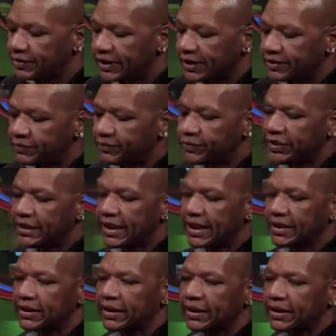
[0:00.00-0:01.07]
and we
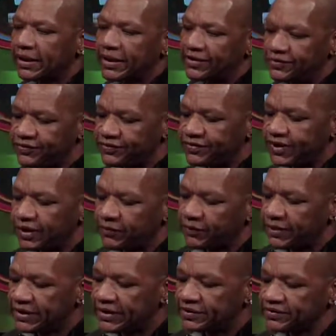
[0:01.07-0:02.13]
kind of like, as you said,
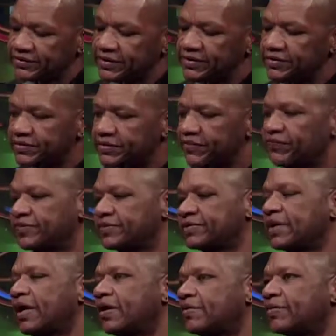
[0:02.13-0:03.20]
we can see the difference
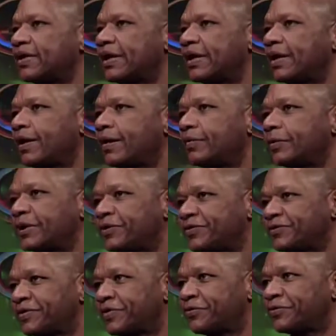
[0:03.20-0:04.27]
now that, like
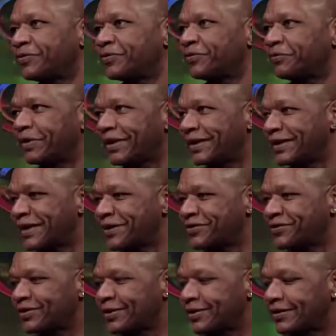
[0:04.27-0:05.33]
you said, with new
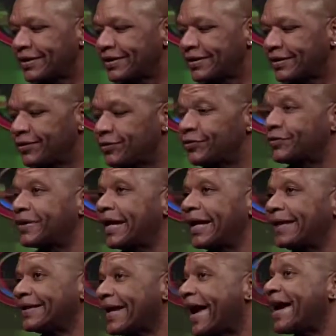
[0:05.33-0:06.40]
medication and then the new
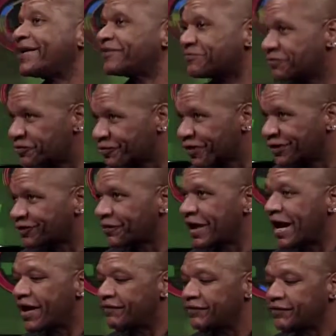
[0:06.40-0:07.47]
enhancement drugs,
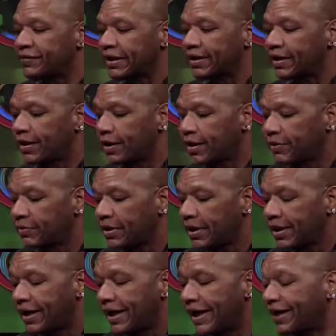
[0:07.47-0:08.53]
what have you, that
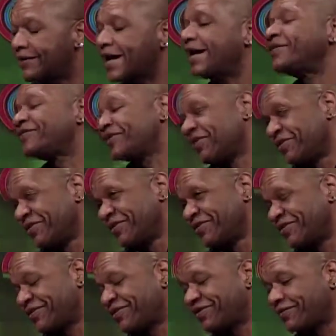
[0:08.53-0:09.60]
I say
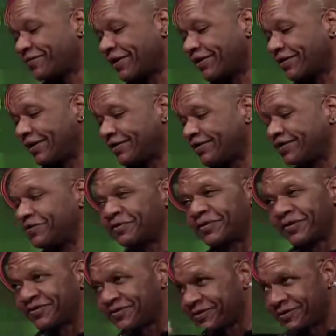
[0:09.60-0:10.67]
this is my thing, just
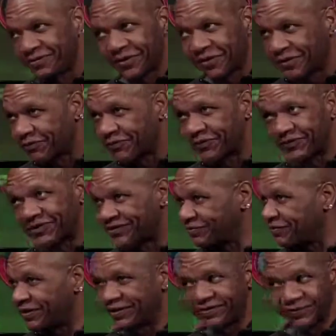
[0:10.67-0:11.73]
because there's snow on the roof
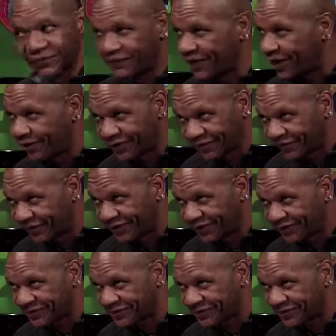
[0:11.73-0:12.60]
doesn't mean there's no fire in the furnace.